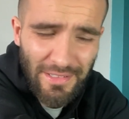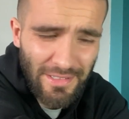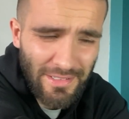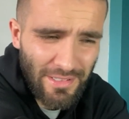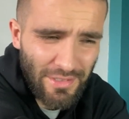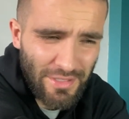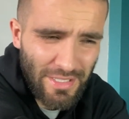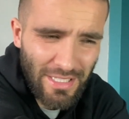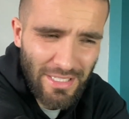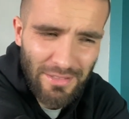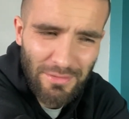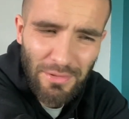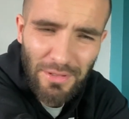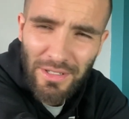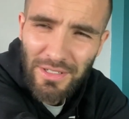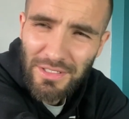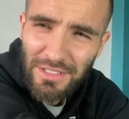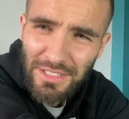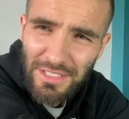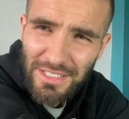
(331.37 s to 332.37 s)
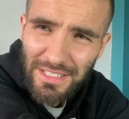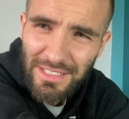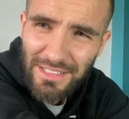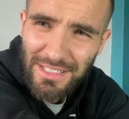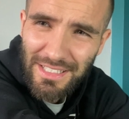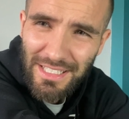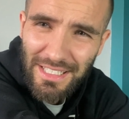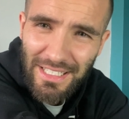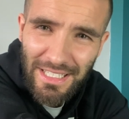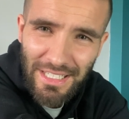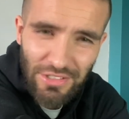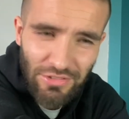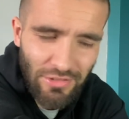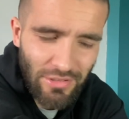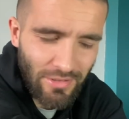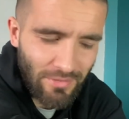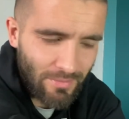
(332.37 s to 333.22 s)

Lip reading: I was thinking, what, I just sit and get drunk?